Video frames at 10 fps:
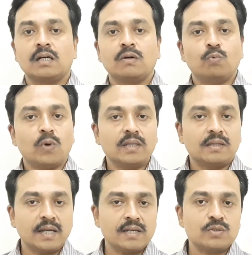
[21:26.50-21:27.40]
one
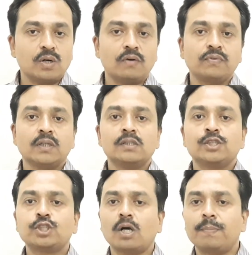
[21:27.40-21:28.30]
thinks of
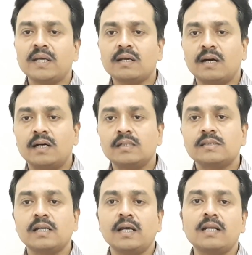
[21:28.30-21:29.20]
shopping
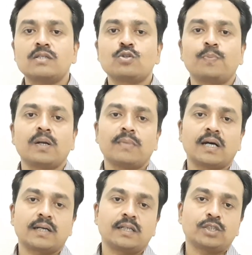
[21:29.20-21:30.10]
carts and
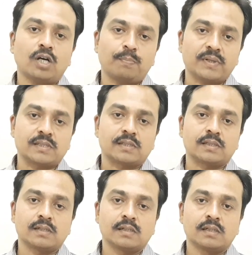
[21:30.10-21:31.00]
supermarket
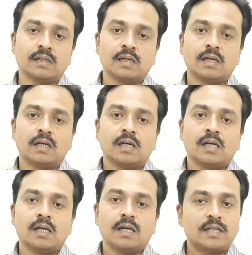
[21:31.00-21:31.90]
shoppers.
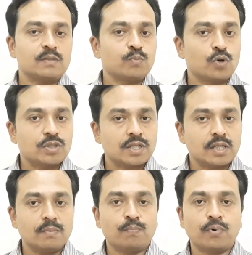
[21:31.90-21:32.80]
It is most
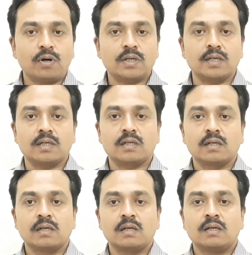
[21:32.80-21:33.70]
important
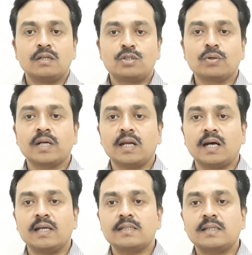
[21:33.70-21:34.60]
to
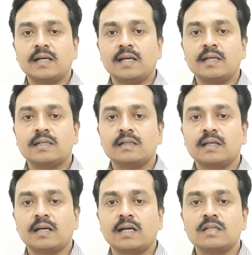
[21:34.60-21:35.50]
realize that
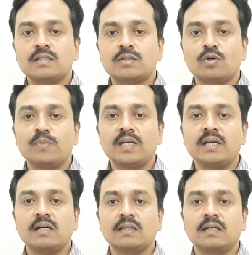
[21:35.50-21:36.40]
there are so
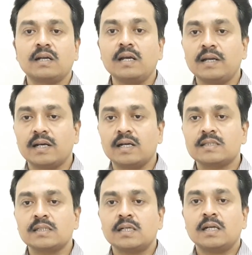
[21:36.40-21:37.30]
many other
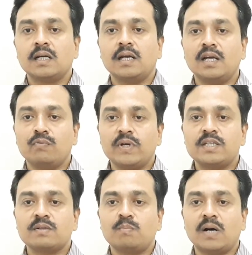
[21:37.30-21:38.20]
areas in
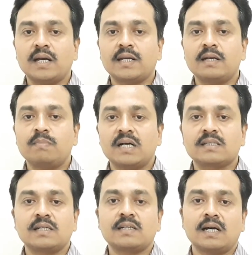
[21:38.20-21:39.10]
which market
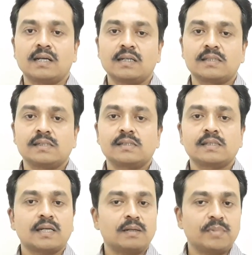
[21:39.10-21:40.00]
basket analysis
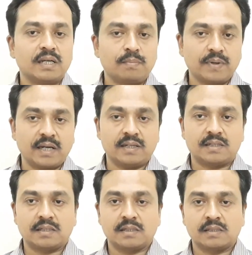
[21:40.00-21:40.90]
can be applied.